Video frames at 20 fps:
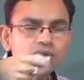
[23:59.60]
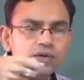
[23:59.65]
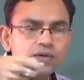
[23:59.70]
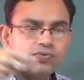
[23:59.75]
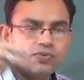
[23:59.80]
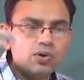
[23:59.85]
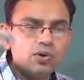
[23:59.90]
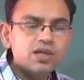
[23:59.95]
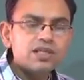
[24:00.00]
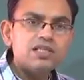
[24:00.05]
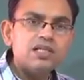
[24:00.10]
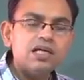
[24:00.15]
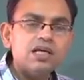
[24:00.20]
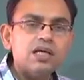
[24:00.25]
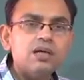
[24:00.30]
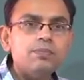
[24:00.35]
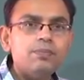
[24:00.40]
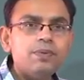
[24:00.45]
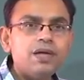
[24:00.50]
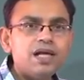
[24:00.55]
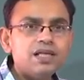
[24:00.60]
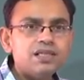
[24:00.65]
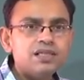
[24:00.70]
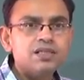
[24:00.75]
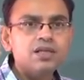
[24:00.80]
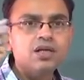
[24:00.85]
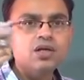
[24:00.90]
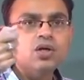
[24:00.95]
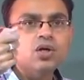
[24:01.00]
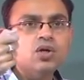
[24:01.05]
the flow is taking place.
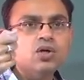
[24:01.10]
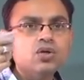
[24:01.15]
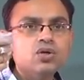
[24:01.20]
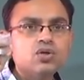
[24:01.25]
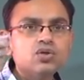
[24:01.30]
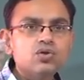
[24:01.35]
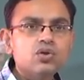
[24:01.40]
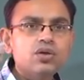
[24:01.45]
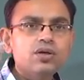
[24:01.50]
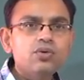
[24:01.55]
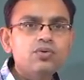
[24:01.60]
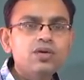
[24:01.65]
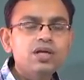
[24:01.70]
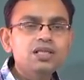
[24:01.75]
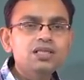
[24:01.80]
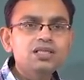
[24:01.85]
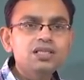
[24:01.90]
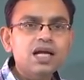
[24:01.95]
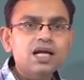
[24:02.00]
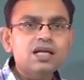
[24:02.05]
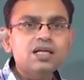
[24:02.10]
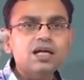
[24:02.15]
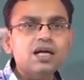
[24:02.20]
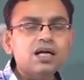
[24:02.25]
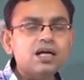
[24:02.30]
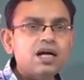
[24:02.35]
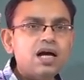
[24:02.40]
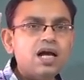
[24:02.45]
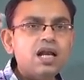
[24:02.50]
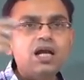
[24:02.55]
So, you inject a
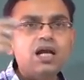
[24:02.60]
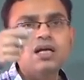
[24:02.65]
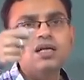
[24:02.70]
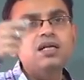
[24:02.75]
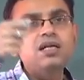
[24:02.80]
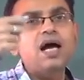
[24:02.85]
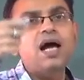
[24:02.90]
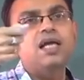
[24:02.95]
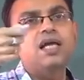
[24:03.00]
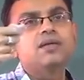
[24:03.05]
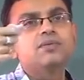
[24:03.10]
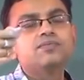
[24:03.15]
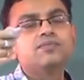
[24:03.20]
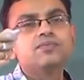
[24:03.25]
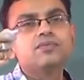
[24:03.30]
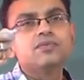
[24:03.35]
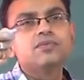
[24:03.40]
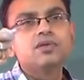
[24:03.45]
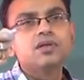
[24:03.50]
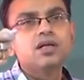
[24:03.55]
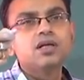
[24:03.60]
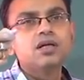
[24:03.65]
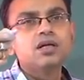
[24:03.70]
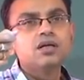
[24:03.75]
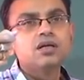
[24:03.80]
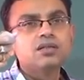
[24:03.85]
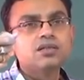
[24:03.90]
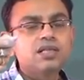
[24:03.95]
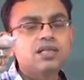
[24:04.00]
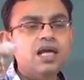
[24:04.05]
colored dye,
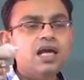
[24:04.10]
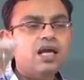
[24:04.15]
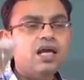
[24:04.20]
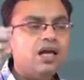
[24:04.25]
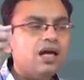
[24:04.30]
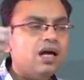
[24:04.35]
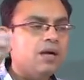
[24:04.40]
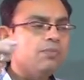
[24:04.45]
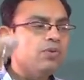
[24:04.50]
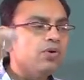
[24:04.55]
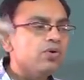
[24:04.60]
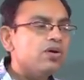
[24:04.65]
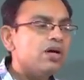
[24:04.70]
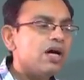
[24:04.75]
say a blue